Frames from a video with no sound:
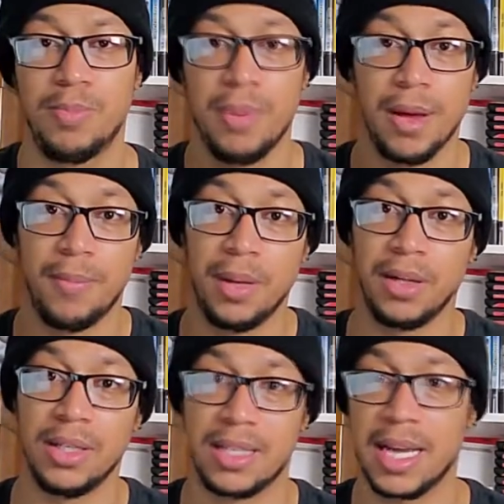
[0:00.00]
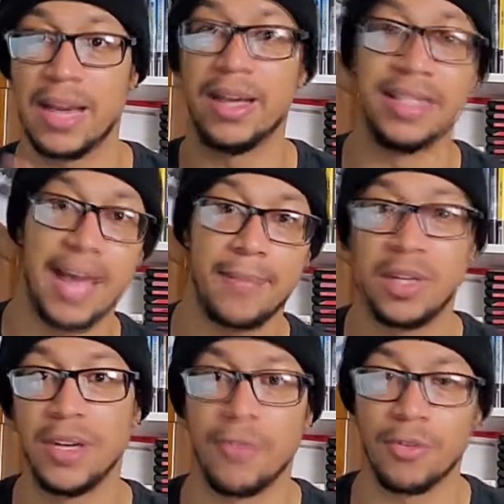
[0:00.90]
ability to kind of adapt to
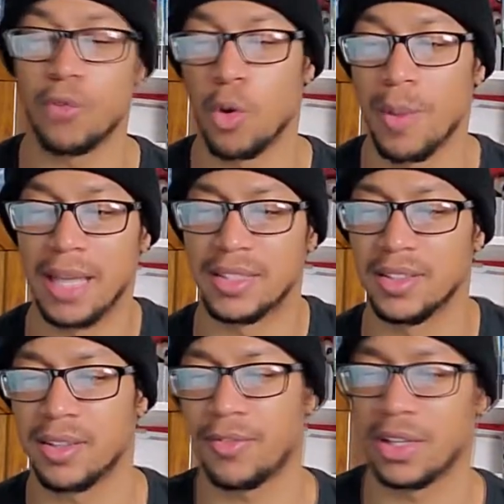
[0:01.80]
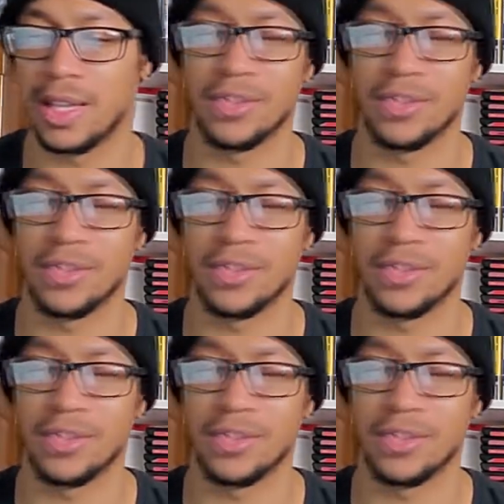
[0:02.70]
different formats and stuff like that.